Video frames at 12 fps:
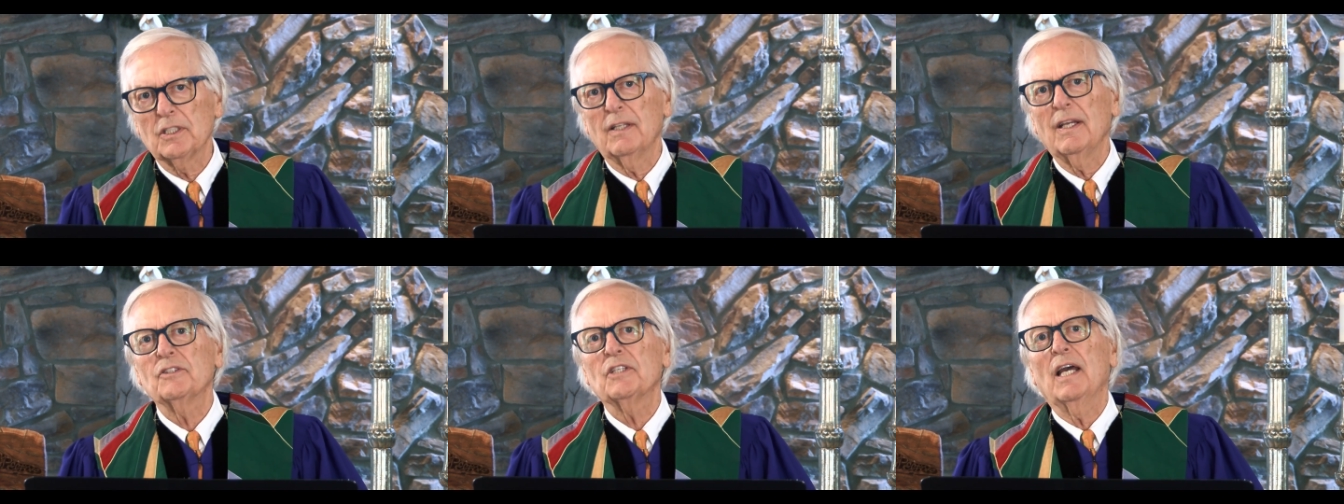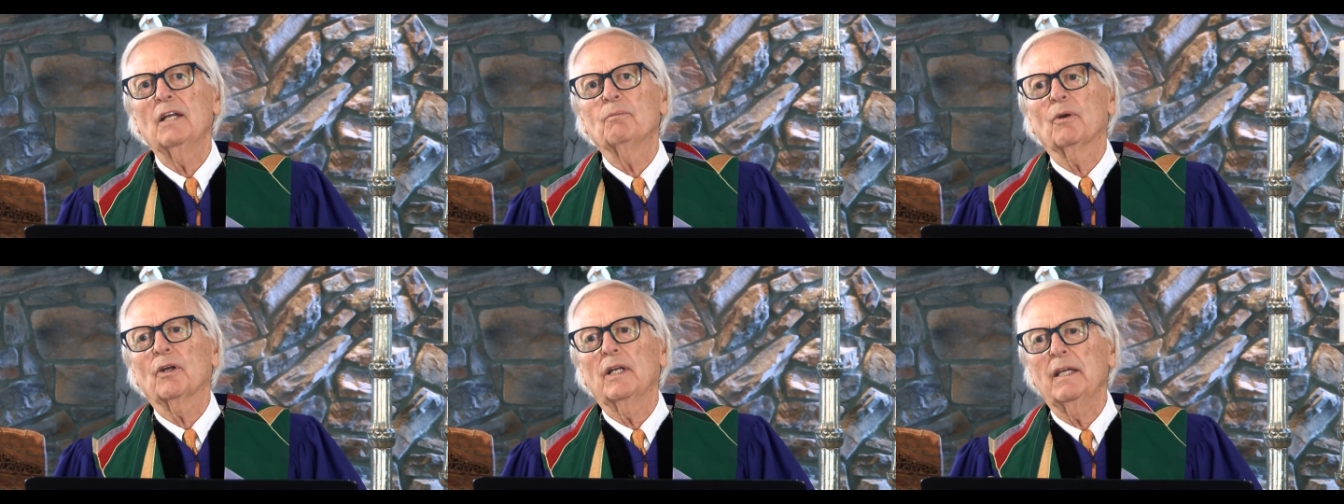They said,
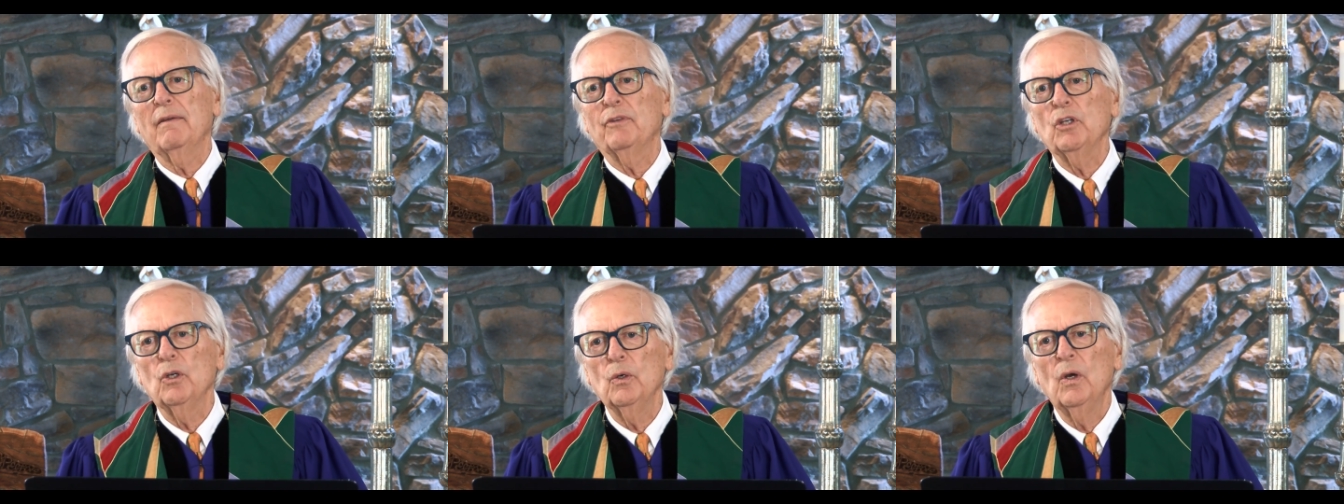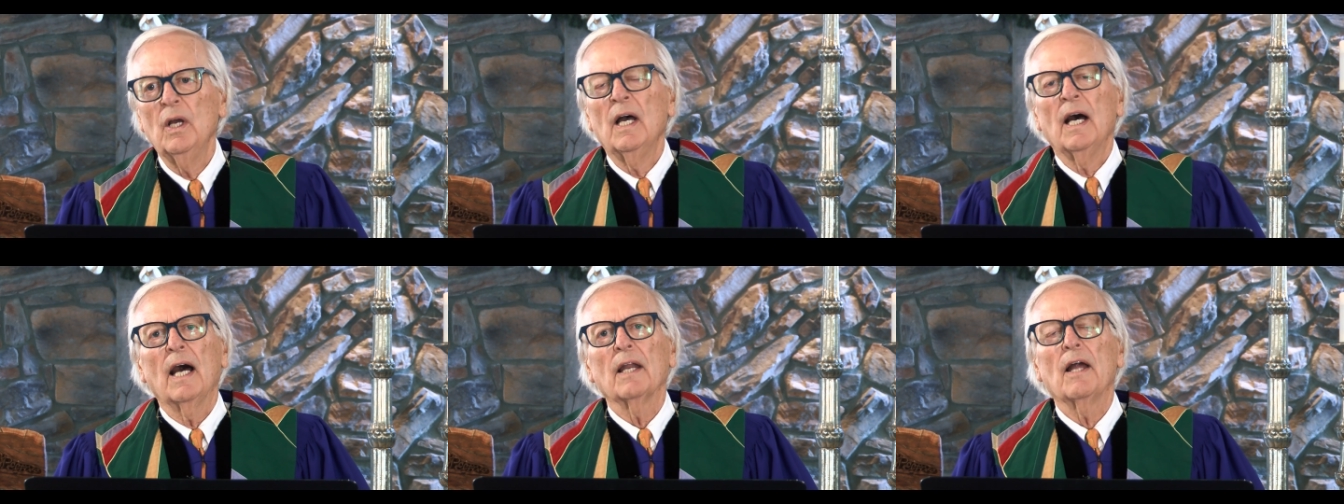we're going to give you
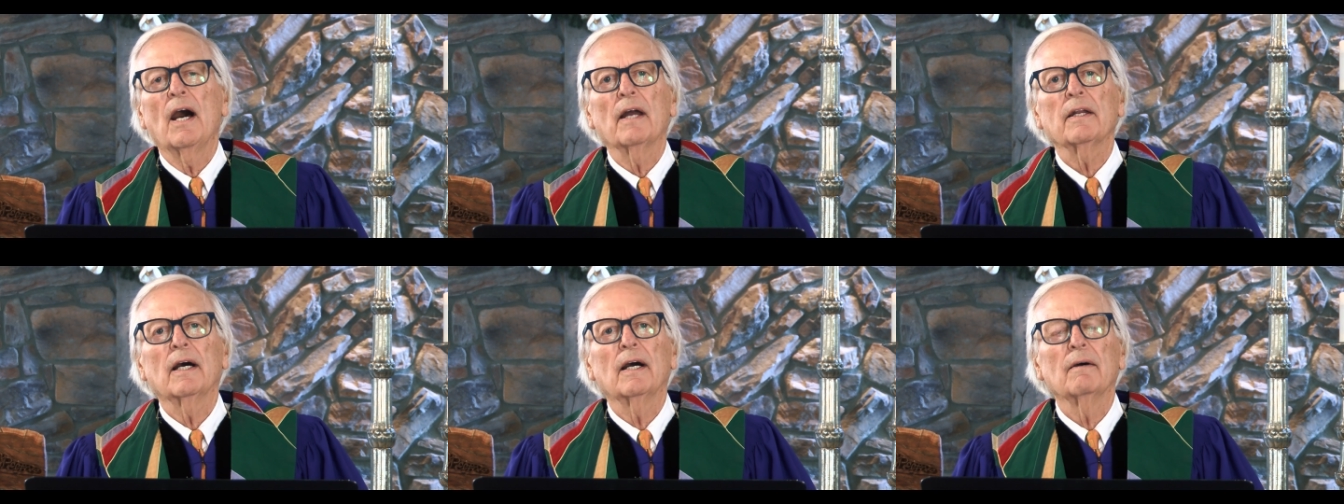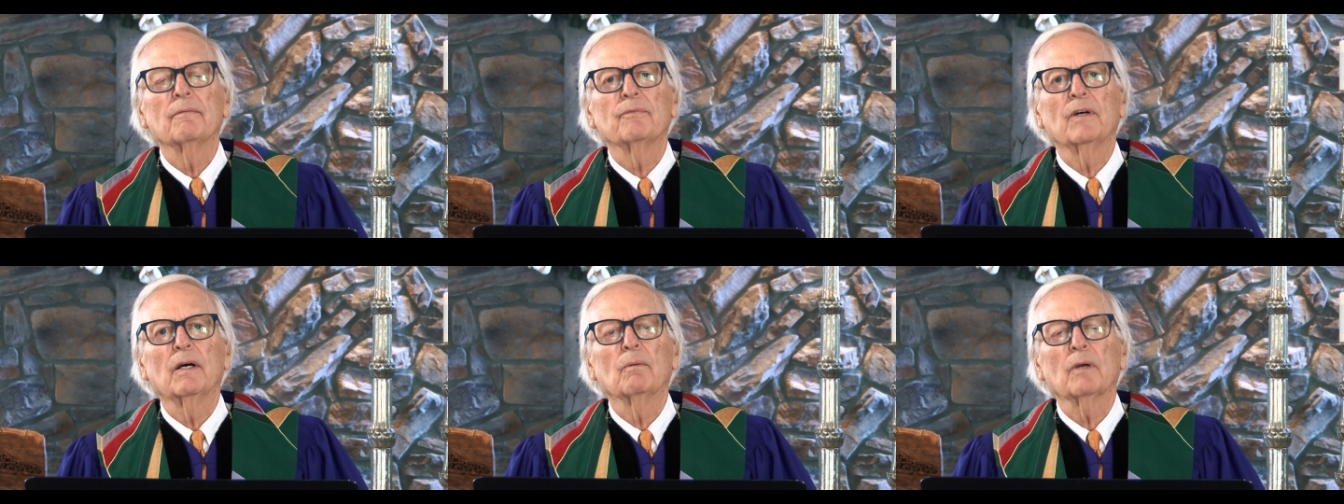a lot of,
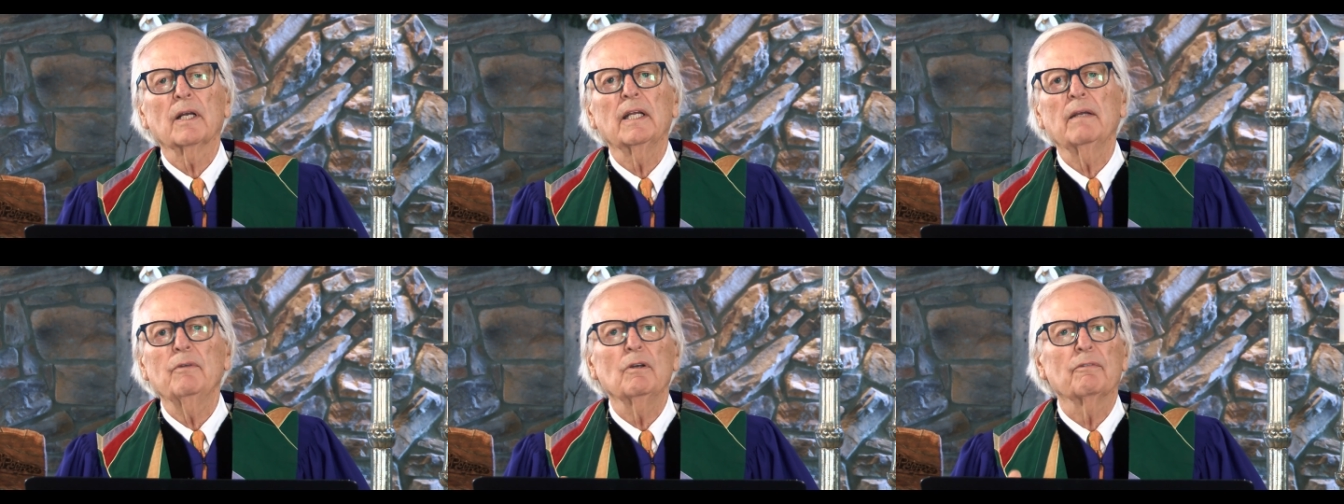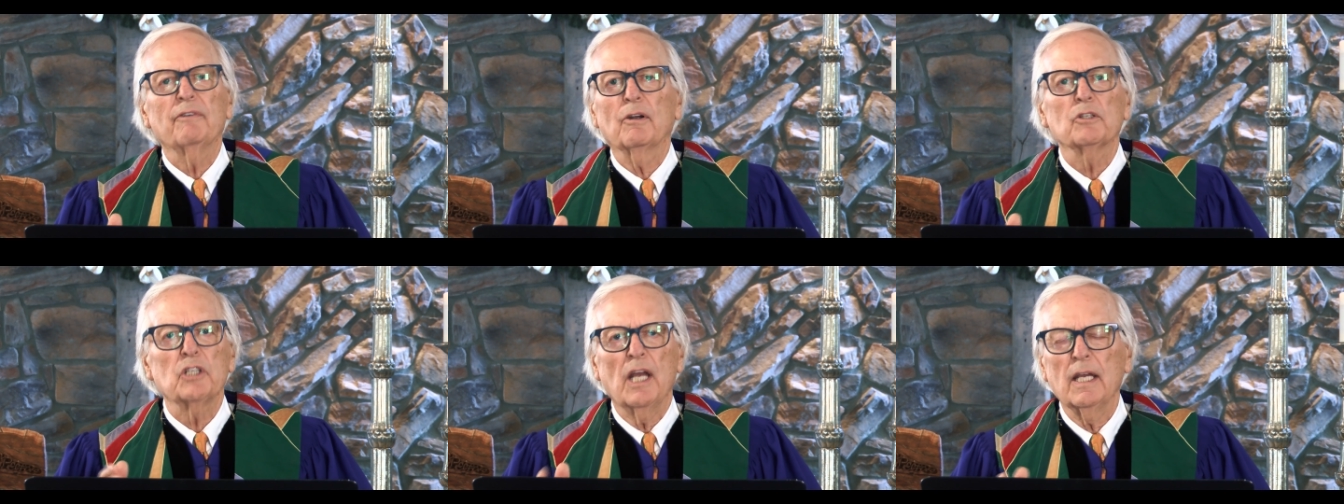we're going to give you a fair
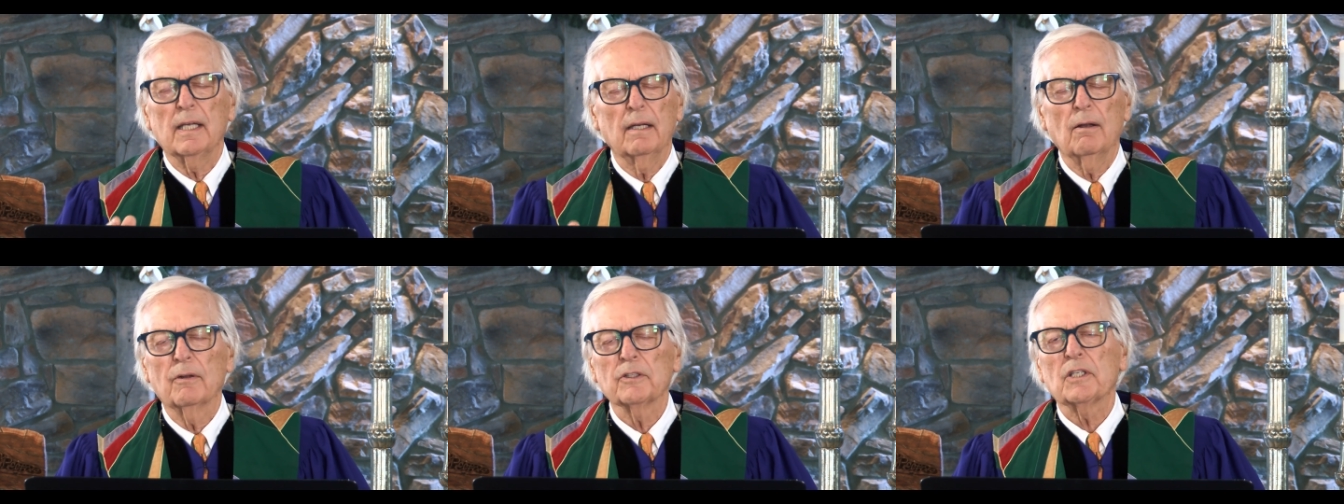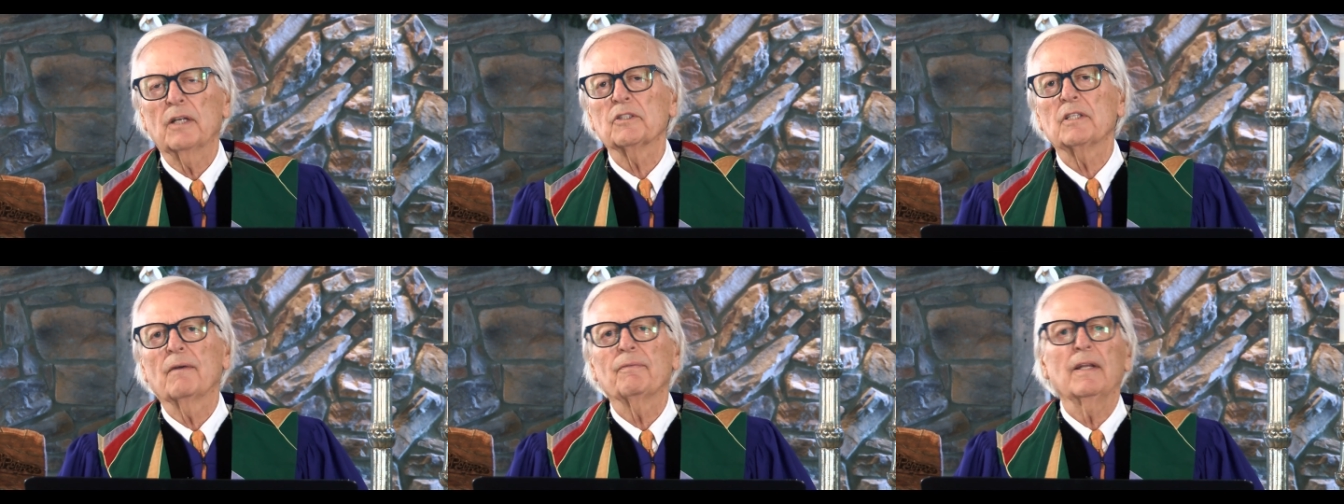shake and all this kind of stuff.